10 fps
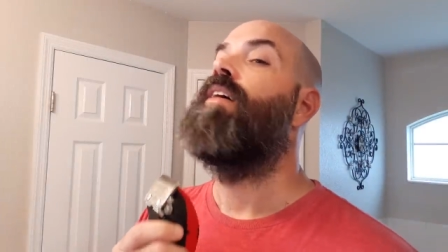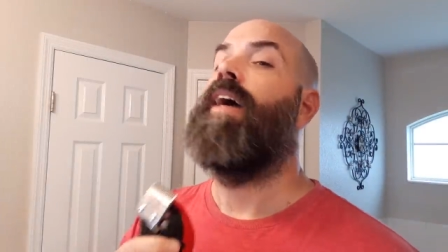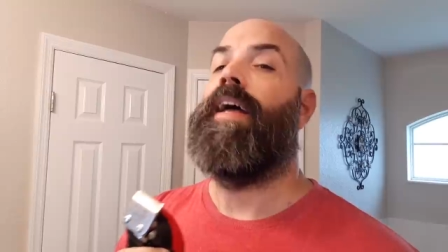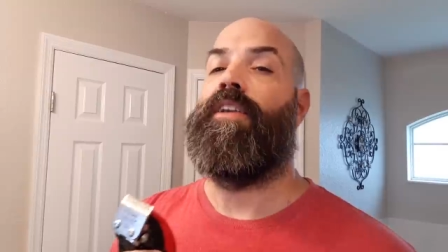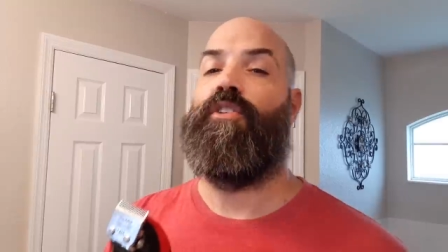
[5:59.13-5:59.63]

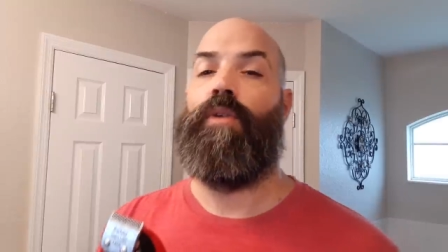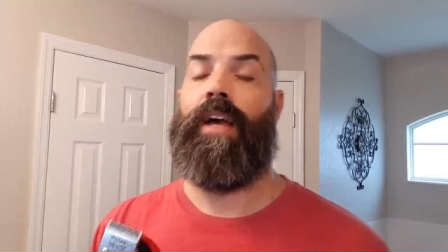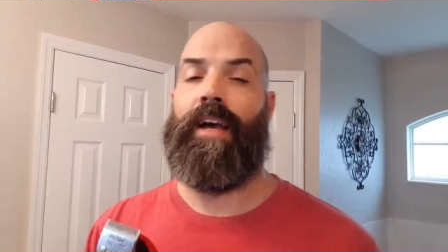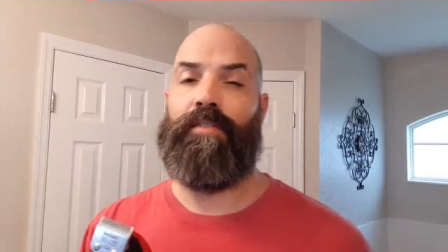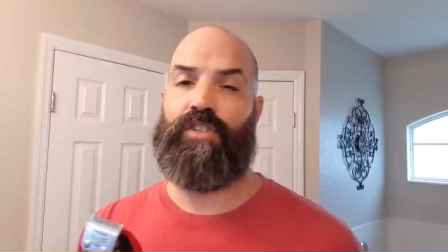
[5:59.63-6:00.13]
I do
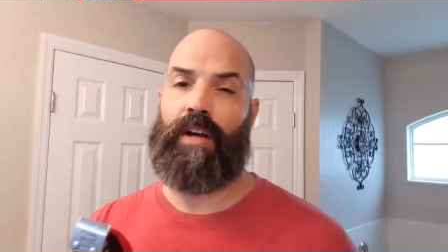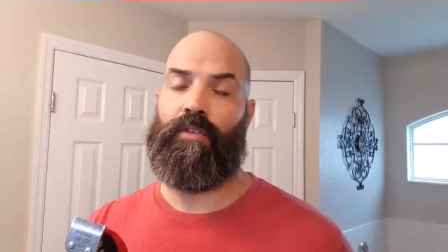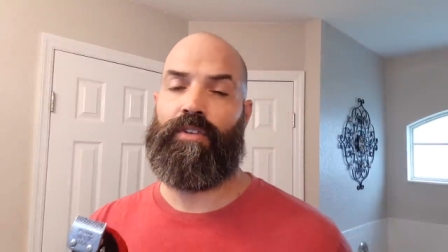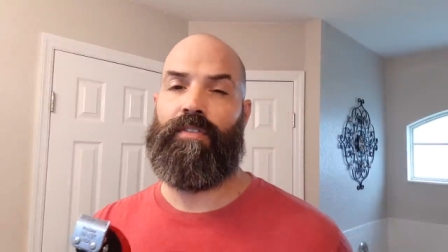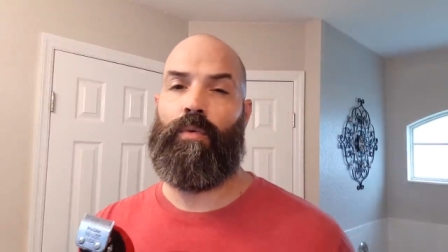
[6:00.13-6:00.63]
have
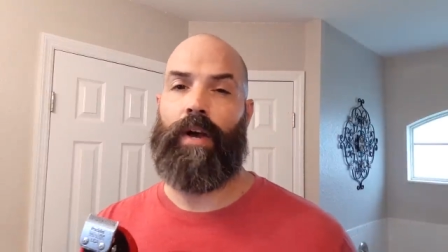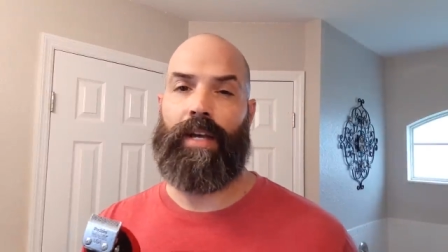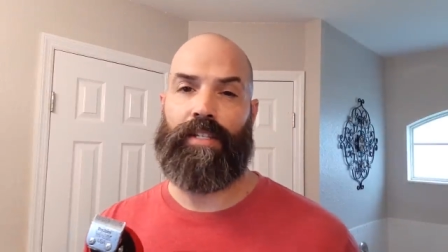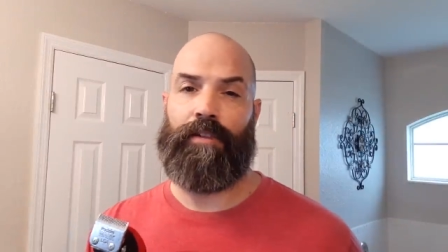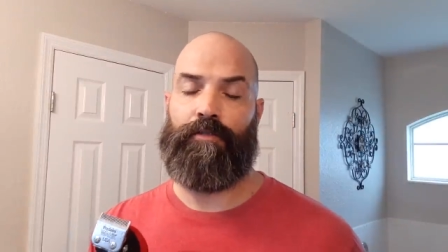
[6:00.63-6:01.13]
several different
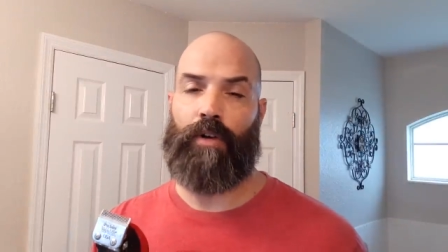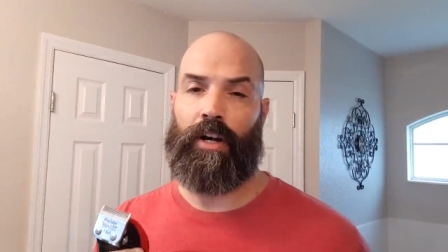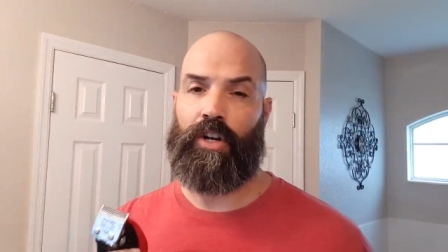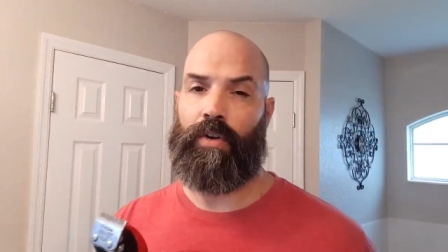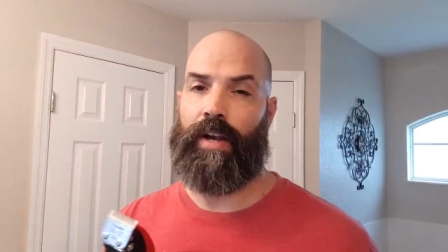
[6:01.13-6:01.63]
ways I,
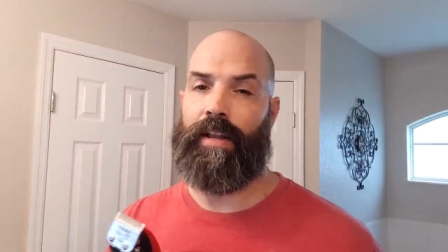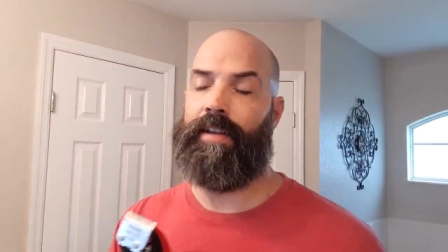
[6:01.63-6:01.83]
I create a